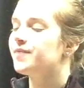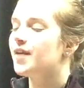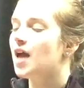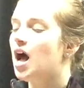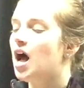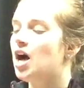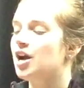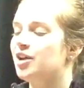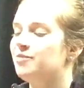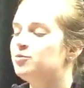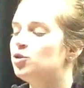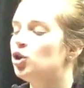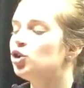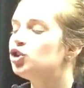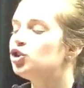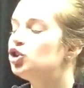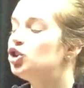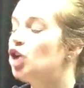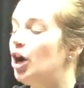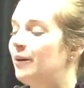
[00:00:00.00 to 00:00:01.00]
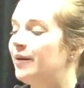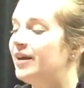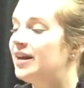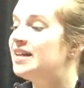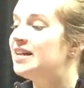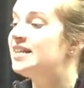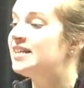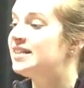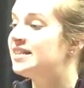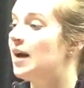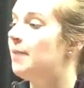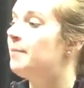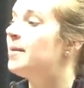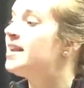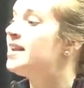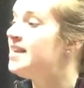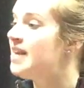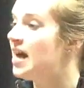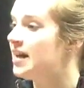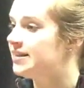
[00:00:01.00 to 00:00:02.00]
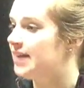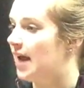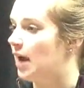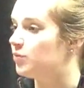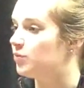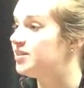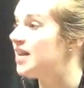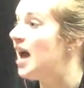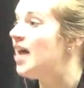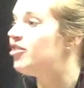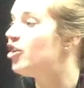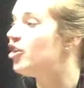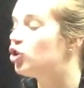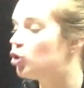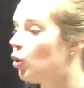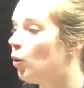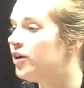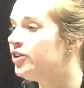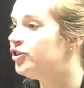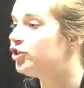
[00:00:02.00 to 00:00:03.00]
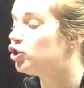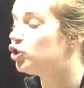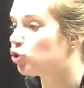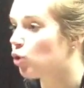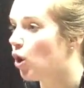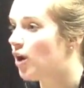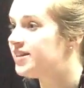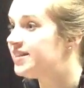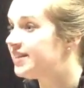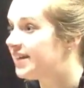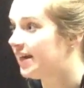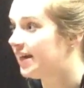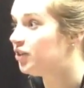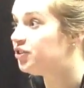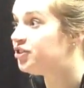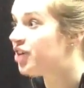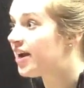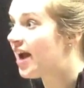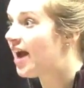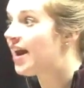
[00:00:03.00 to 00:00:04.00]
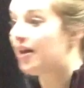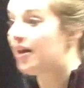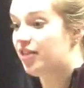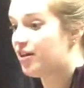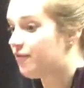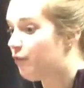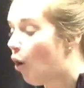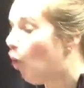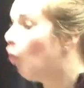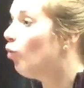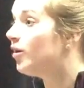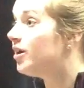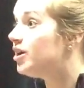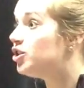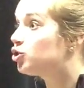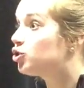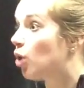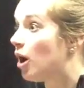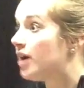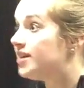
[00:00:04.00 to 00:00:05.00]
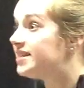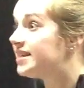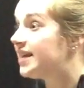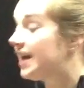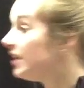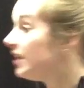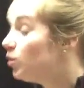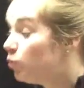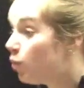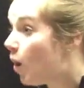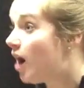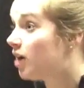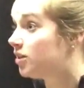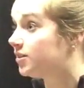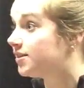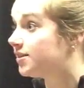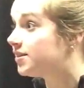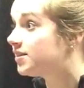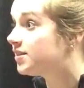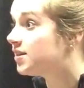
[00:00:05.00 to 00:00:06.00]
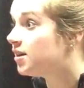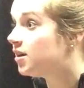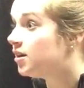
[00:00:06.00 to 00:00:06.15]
I am not going to some nut house. They're going to try to kill Diana. They've already tried to kill her once.